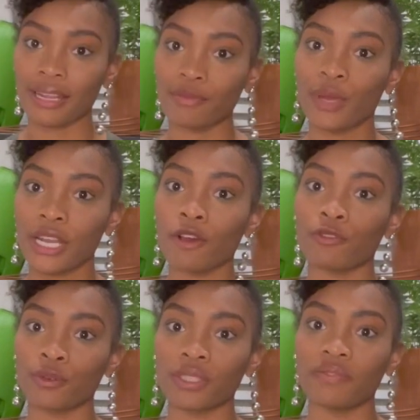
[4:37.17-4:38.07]
We know
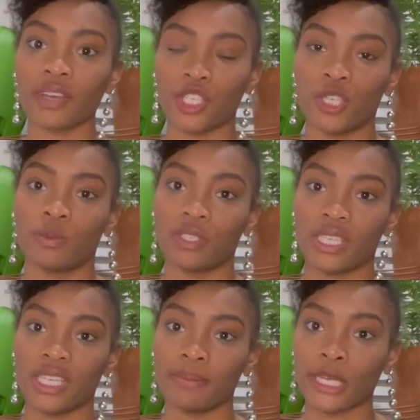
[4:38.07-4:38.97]
fruits and vegetables
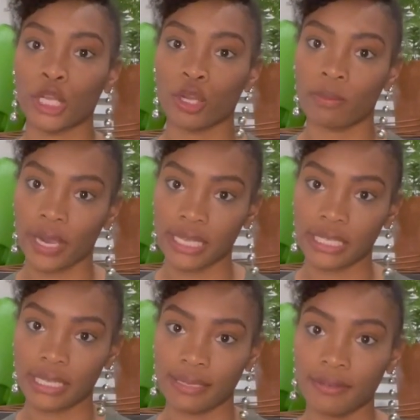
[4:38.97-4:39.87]
tend to be a little
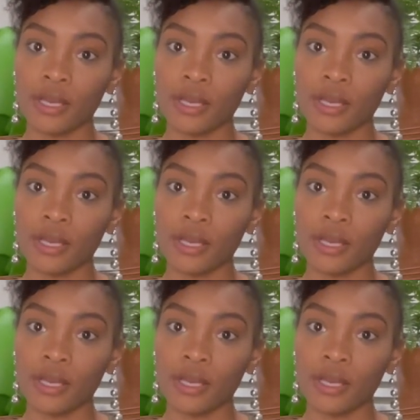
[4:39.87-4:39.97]
pricey.